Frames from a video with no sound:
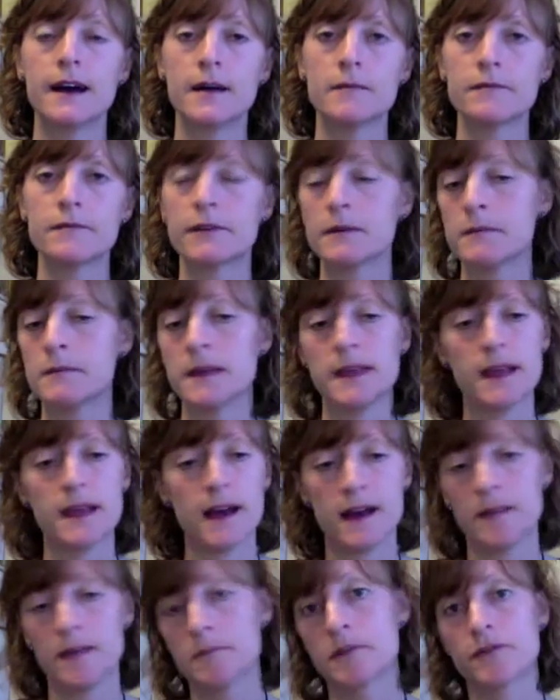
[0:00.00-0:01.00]
For me, I
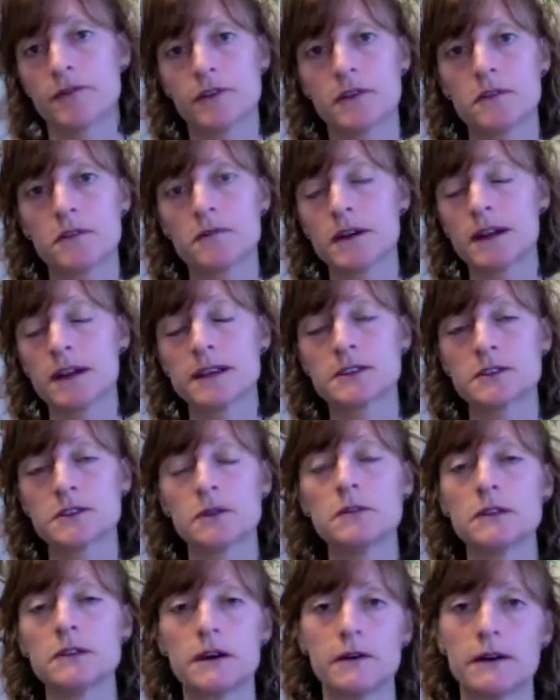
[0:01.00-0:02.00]
prefer running
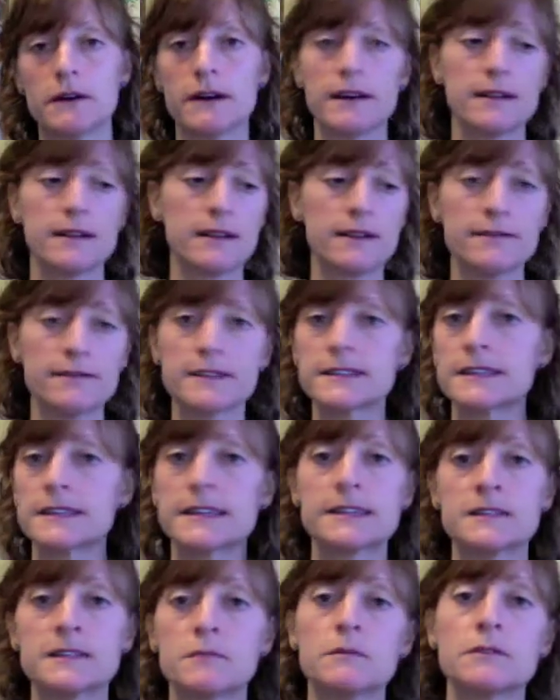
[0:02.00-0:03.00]
solo. I love listening
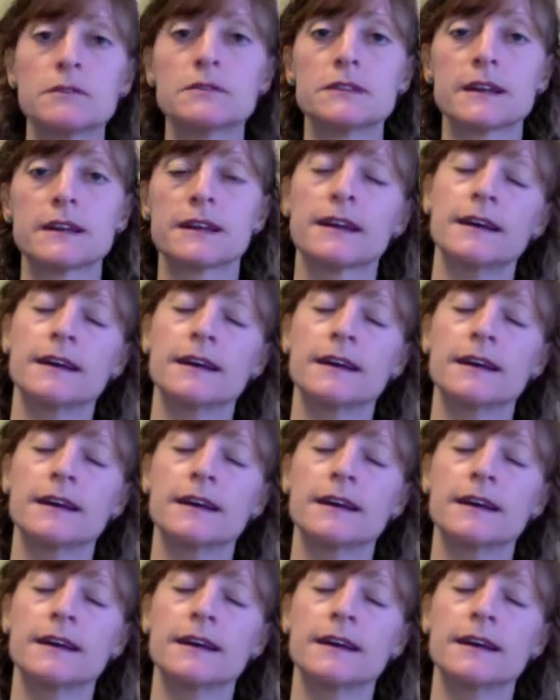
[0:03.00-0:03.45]
to music.